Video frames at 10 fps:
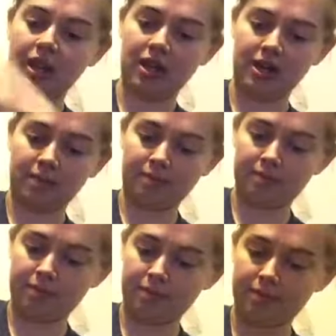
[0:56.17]
ended up
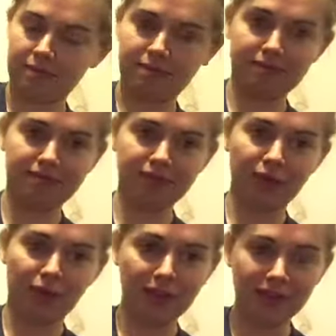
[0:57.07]

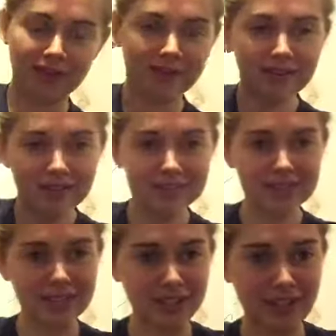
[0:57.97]
going
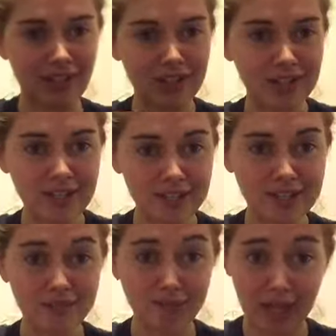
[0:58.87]
to the ER.
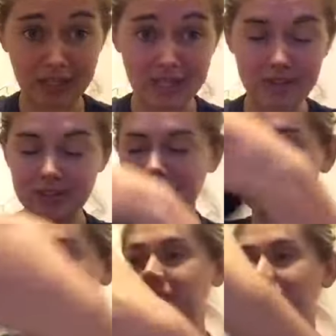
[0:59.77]
He's fine,
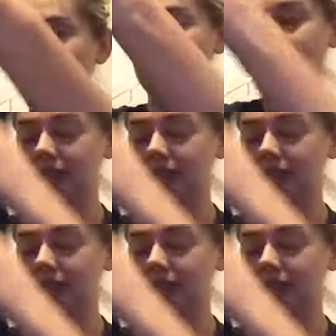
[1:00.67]
by the way,